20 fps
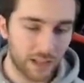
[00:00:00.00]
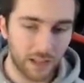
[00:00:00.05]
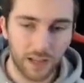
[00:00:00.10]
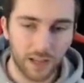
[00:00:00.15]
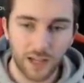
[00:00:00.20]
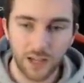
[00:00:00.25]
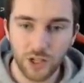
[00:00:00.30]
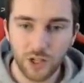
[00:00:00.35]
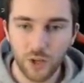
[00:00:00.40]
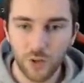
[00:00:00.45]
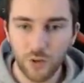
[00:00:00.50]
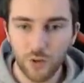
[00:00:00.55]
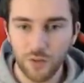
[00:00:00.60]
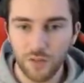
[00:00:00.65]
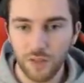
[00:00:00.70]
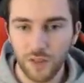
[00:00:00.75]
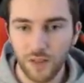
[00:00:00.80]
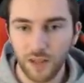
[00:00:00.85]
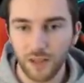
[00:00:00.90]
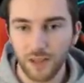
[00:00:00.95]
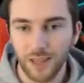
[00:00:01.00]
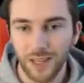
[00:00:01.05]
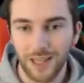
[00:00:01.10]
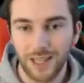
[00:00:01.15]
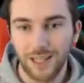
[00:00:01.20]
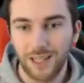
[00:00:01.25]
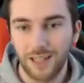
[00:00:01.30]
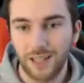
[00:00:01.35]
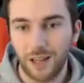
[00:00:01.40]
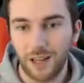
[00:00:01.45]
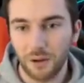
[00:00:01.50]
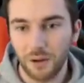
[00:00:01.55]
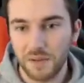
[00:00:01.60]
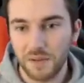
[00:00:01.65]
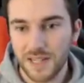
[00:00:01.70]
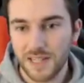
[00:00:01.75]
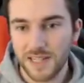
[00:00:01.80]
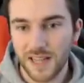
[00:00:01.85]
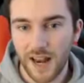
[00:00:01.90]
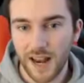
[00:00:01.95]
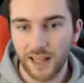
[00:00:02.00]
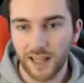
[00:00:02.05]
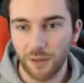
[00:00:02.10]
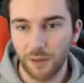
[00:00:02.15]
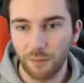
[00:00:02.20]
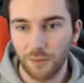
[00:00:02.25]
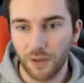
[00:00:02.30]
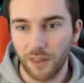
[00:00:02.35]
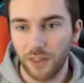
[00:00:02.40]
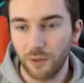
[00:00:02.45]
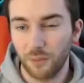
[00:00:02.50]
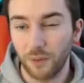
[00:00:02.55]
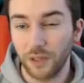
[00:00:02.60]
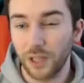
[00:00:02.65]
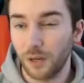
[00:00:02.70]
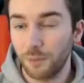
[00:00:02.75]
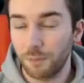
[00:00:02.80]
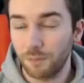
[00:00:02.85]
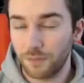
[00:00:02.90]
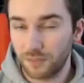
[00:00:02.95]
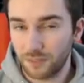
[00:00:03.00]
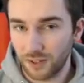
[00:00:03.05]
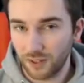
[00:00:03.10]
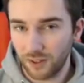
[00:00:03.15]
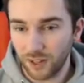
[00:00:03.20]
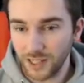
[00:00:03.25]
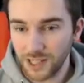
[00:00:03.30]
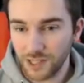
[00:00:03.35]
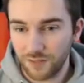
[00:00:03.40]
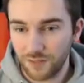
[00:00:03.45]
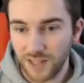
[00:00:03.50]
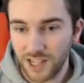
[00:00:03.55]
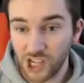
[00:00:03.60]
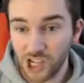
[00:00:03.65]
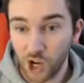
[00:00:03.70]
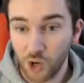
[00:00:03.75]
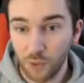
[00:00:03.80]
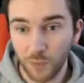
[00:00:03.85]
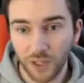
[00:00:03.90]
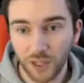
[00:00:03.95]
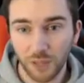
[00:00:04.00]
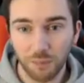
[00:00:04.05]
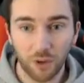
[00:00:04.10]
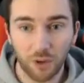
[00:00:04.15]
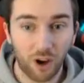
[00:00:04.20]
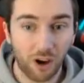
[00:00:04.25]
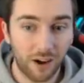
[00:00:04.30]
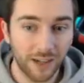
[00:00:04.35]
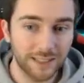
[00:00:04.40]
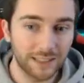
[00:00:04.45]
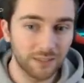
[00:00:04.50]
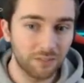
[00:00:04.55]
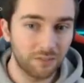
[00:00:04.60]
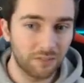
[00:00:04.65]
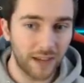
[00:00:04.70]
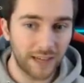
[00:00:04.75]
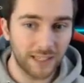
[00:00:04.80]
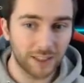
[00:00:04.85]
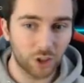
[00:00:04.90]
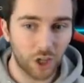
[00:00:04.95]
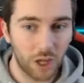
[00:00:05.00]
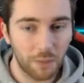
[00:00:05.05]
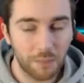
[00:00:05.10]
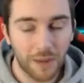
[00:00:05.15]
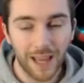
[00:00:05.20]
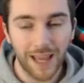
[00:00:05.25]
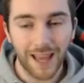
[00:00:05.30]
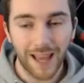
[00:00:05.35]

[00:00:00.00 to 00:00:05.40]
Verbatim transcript: I do think that I'm going to be selling him. I think we're going to tonight's video. We're going to put Ice and Veins on him.